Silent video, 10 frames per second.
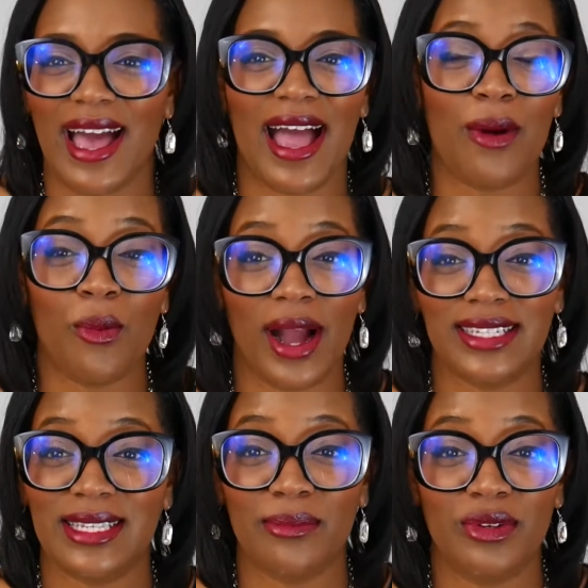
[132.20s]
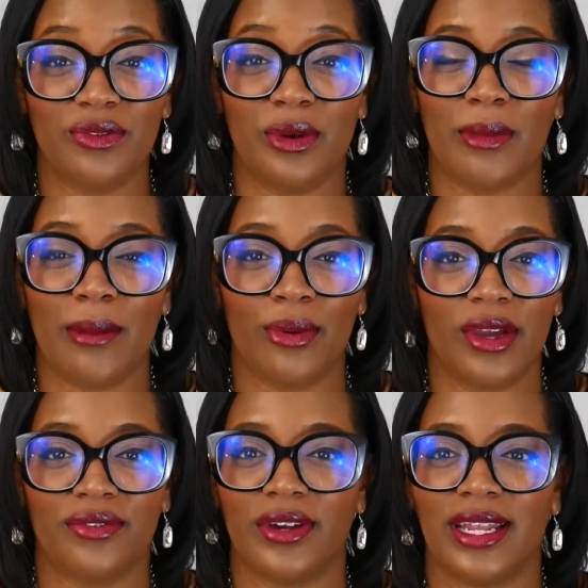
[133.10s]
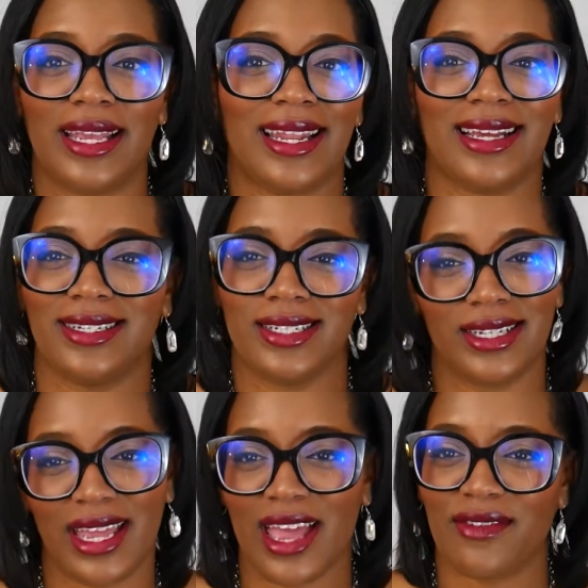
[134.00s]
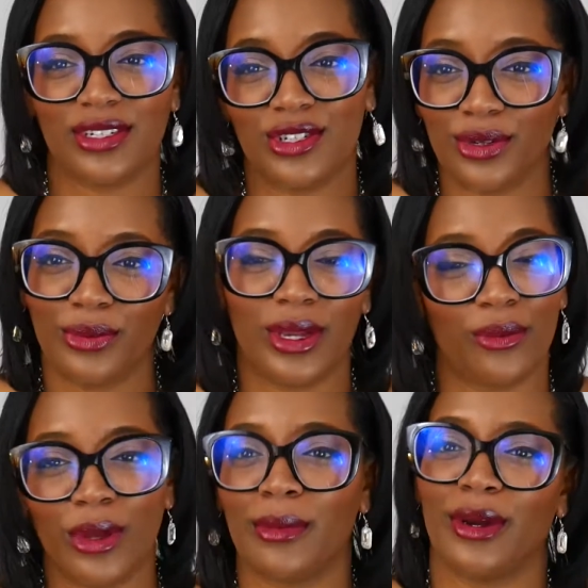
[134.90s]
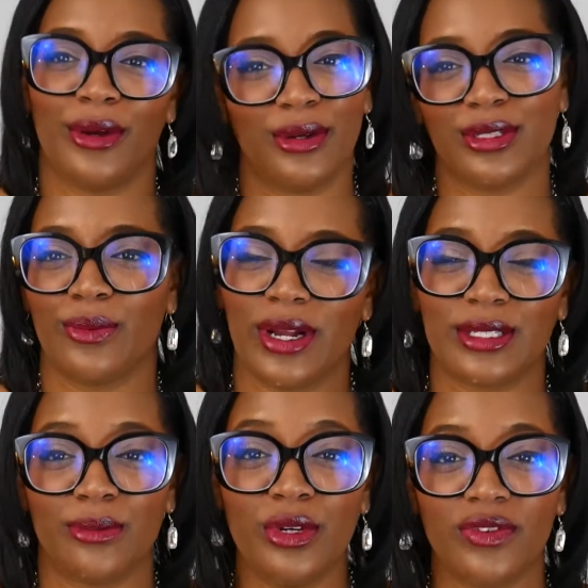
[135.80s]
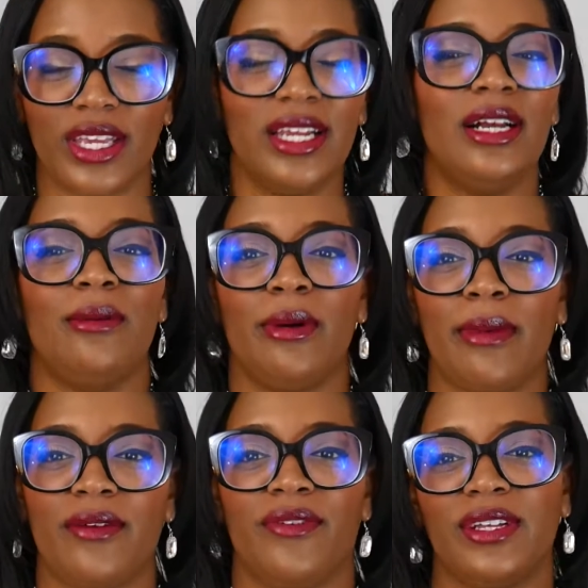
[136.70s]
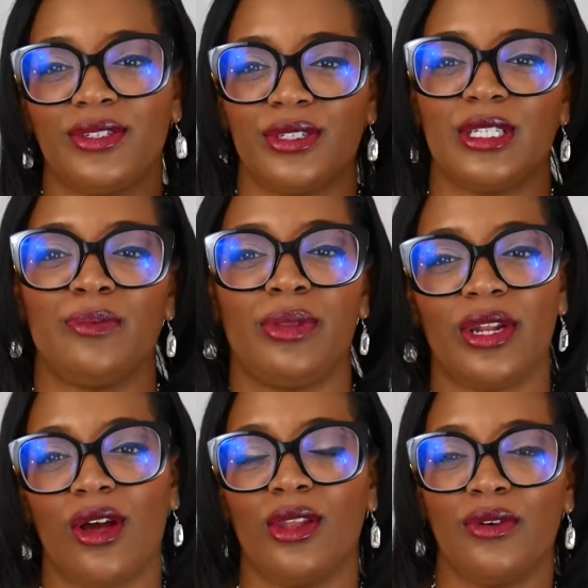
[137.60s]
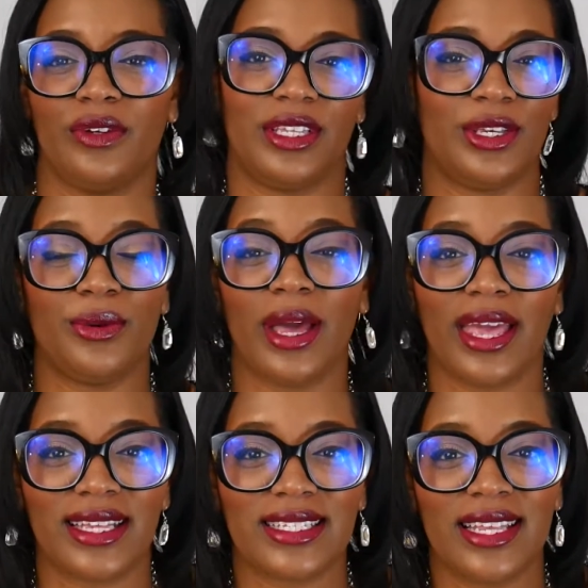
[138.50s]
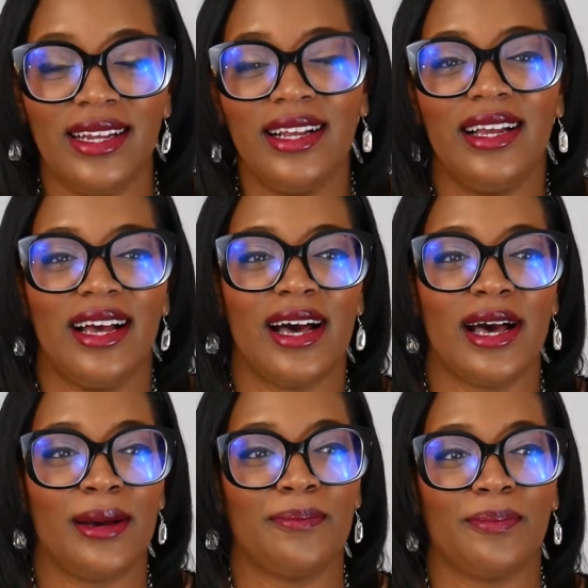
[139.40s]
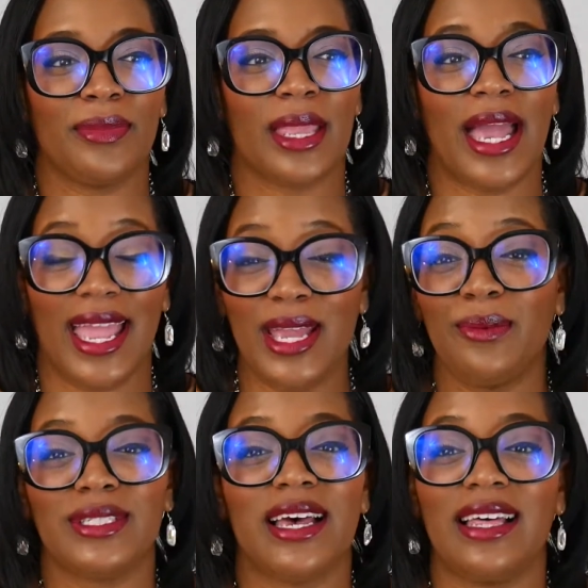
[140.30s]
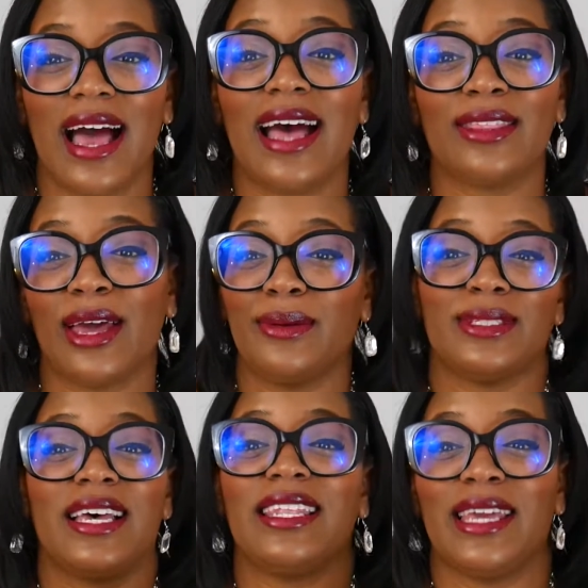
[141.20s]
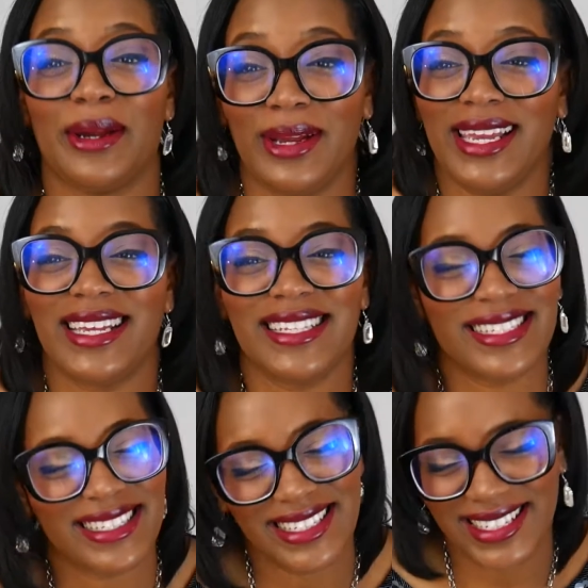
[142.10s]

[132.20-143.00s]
I watched that movie with my boyfriend, and I shouldn't have. I should have went with my girls to watch the movie, but my friends are split all over the U.S. I thought it was hilarious.